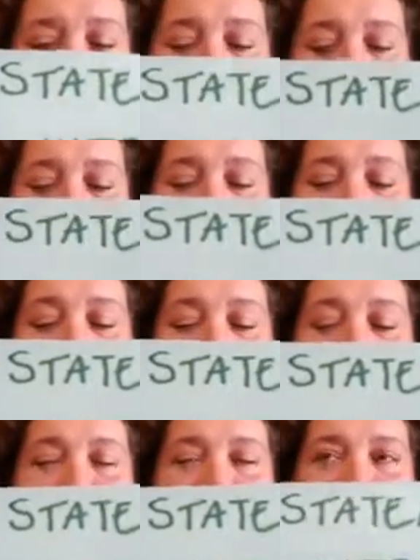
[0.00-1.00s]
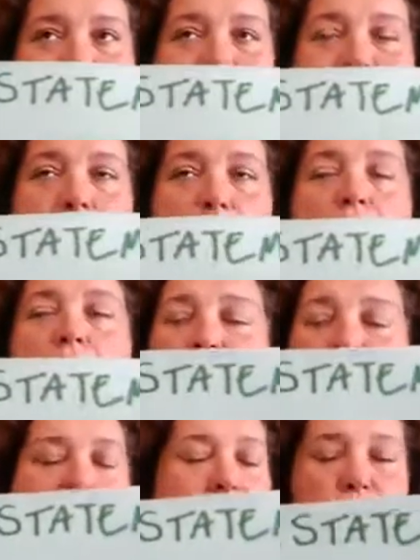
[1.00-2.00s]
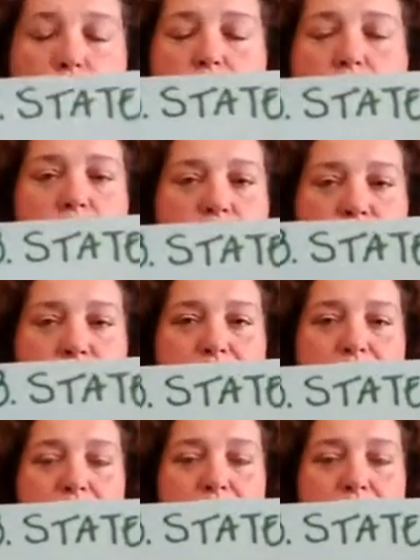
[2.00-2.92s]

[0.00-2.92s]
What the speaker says: is, does this challenge or opportunity?